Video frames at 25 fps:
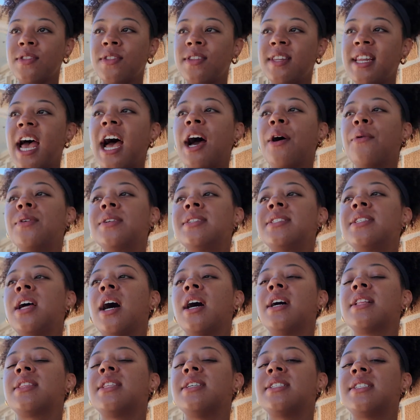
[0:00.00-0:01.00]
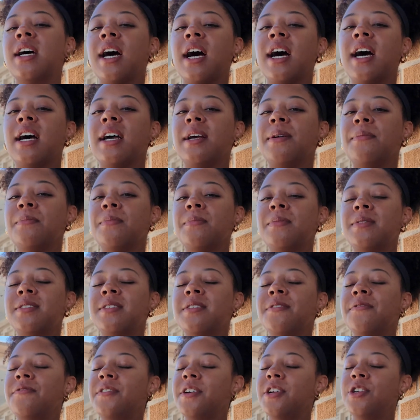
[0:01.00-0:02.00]
Now is not the time
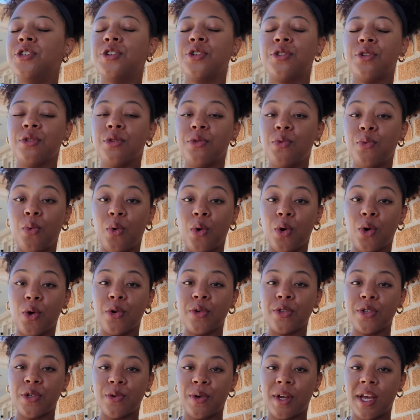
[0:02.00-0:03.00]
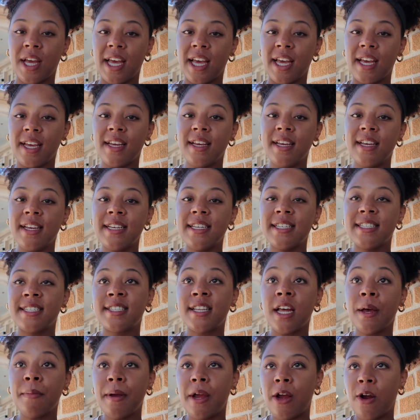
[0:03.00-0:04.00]
to venture the world, okay?
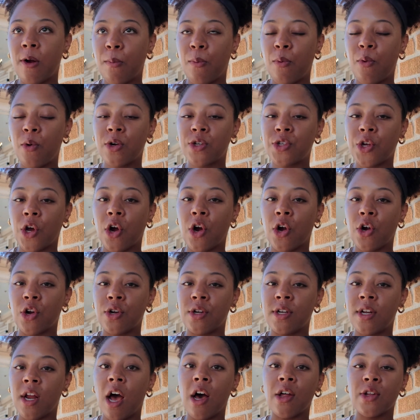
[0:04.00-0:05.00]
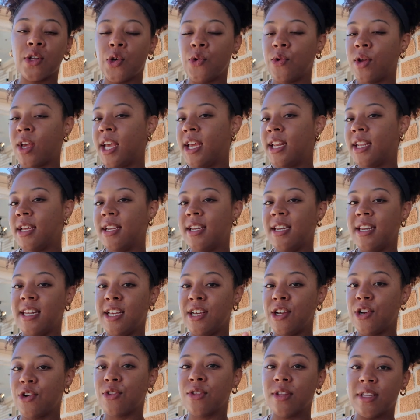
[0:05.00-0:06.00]
Some airports are not located
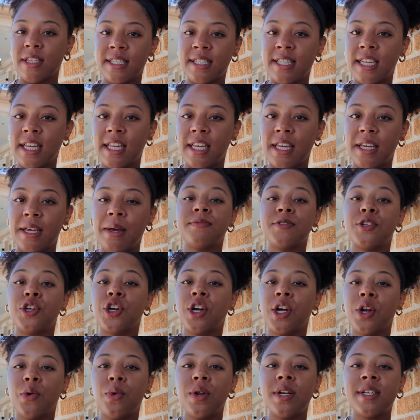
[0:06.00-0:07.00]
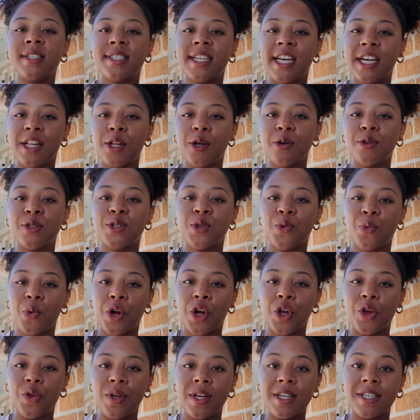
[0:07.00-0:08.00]
near the city. You're gonna wanna stay close to
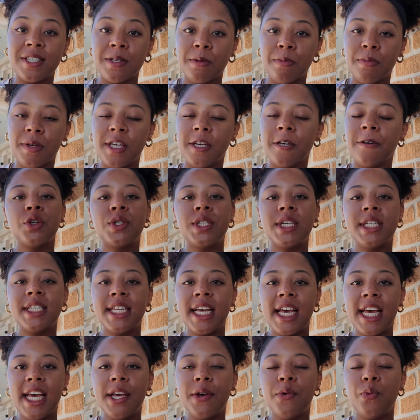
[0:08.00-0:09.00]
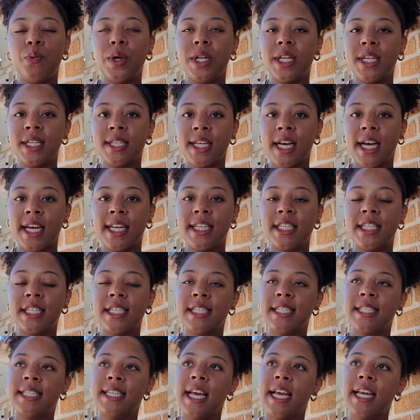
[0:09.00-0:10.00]
where you need to be. So today we decided
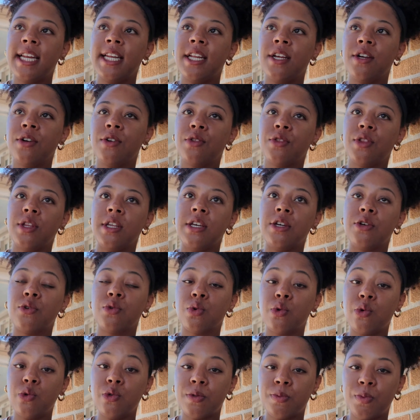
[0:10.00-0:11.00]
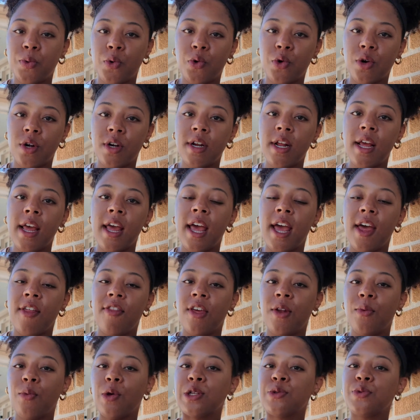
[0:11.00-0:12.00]
to stay near the cruise port,
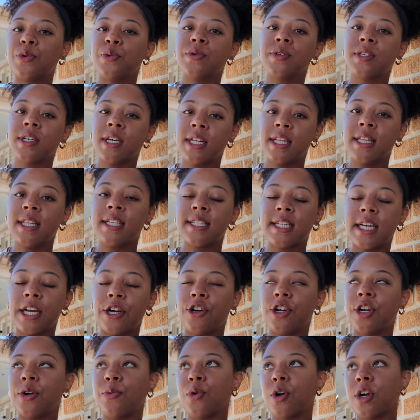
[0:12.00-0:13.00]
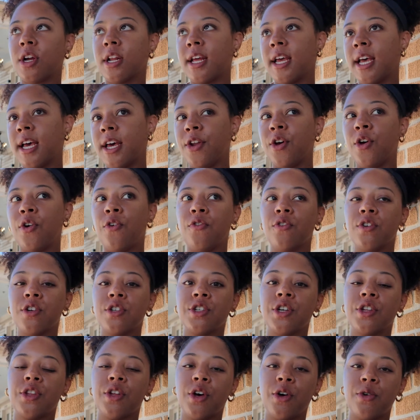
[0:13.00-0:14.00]
and then once we were done in this area, we're gonna head over
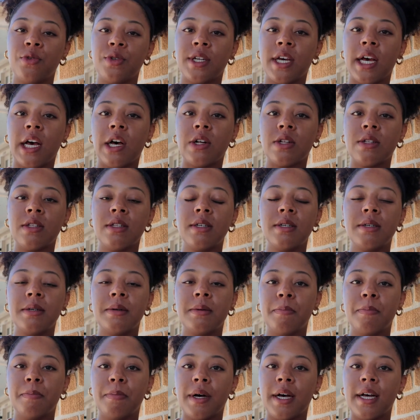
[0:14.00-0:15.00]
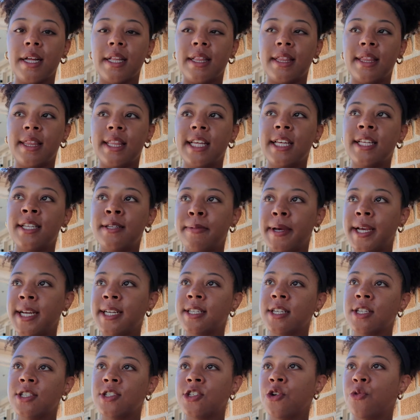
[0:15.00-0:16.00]
to the hotel. But this
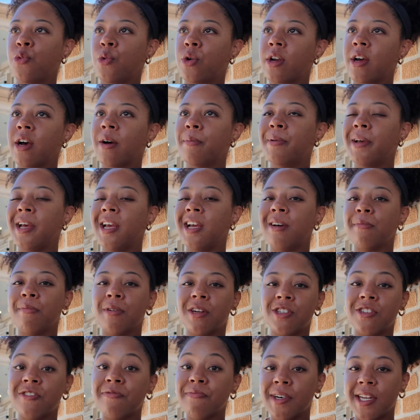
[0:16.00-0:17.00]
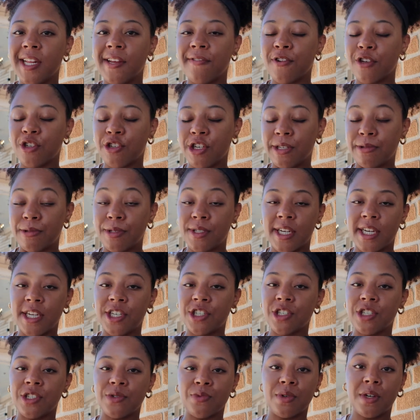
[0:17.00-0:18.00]
makes it so we're not paying a bunch of money for
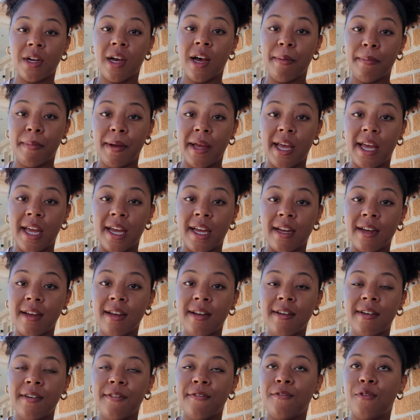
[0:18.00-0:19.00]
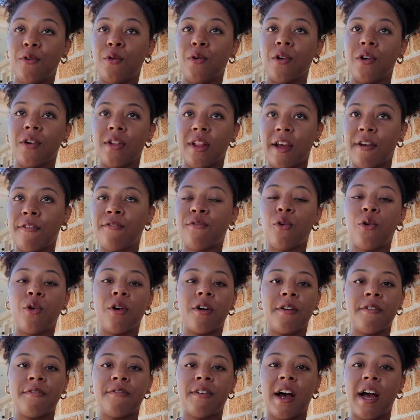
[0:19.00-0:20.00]
transportations. We're not paying for like
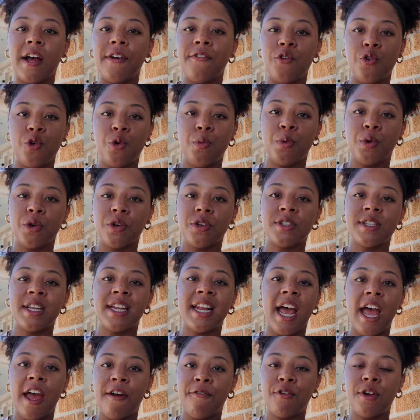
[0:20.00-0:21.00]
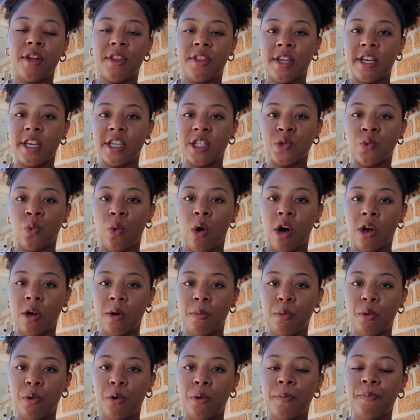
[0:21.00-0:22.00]
4 and 5 Ubers, and everything is
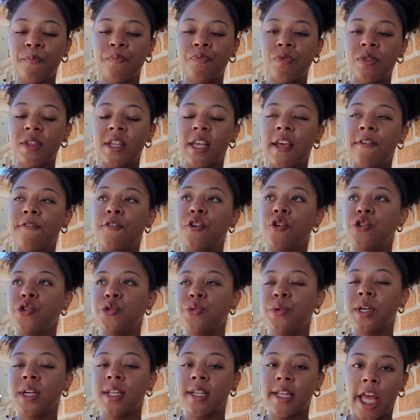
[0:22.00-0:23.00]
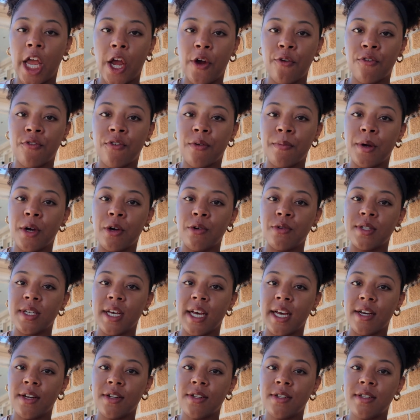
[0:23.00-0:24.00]
walkable. If you're doing a layover from a
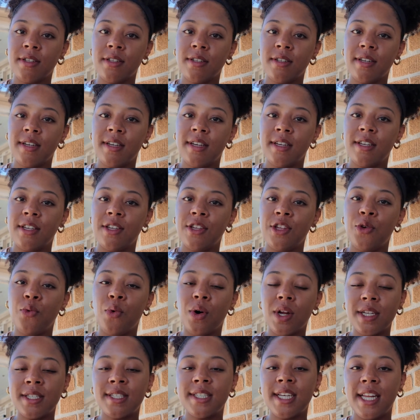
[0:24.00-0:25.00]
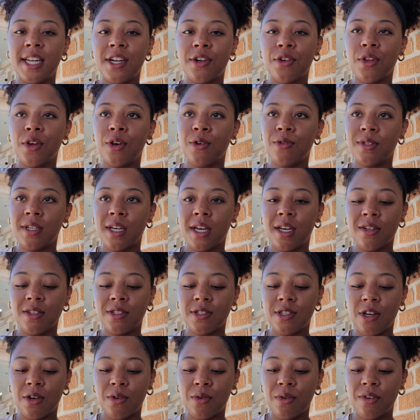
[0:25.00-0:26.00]
hotel, you wanna stay near the hotel,
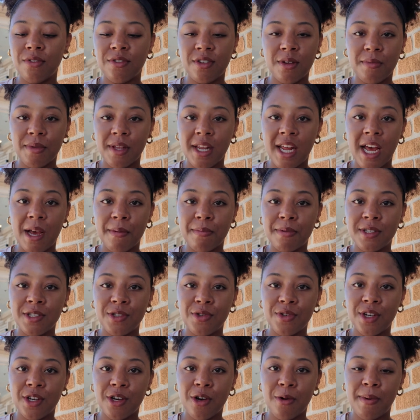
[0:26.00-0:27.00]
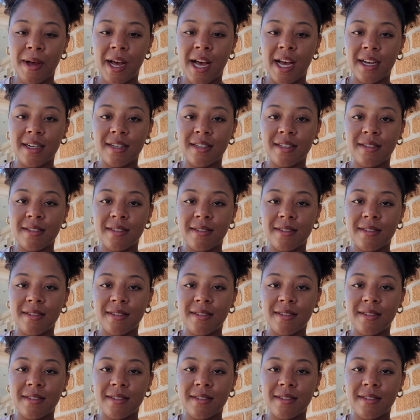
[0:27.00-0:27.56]
so if something happens, you can go back.